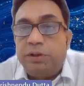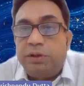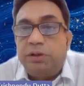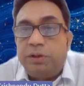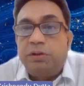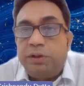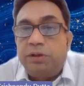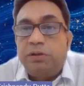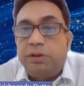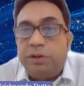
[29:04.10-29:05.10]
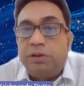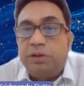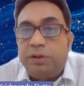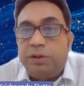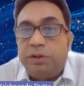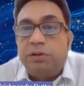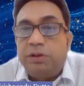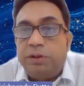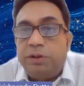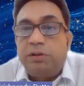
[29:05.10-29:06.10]
for women to
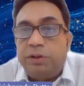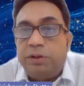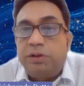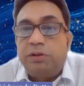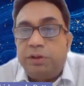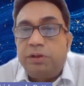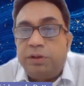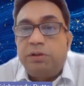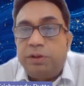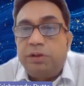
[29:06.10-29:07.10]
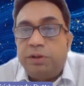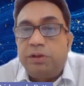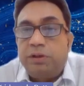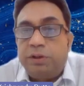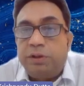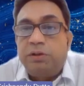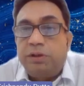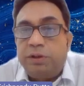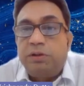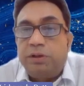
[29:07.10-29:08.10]
share more in the financial
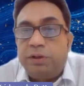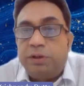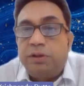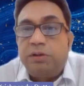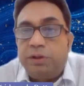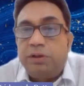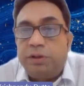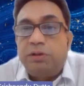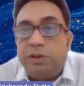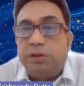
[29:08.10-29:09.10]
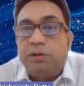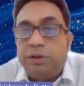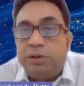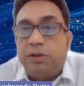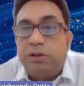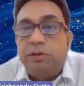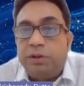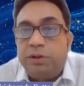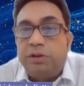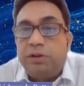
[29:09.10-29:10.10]
burden. But when it comes to
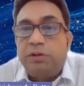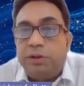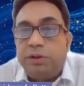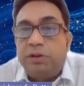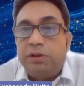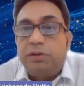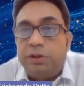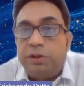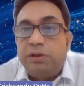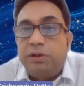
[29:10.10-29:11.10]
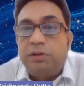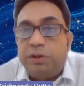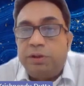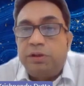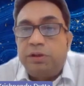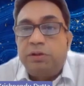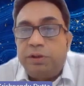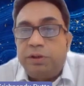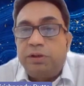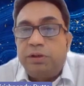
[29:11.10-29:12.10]
larger social issues, we probably
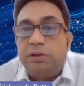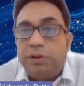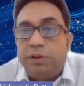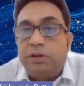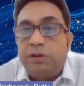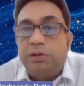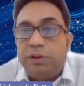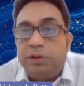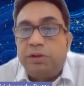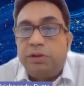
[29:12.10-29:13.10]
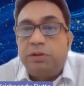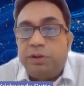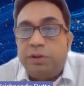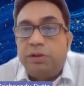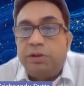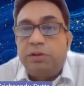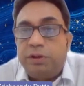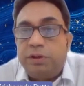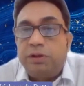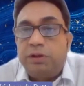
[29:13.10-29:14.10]
see a little bit of
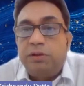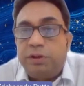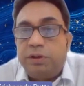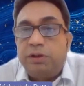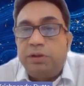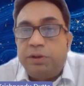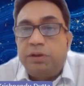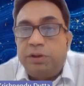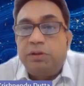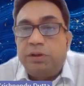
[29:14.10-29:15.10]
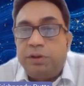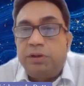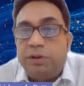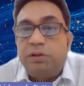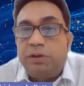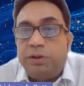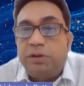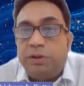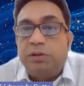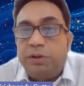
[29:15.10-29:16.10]
distancing amongst this cohort.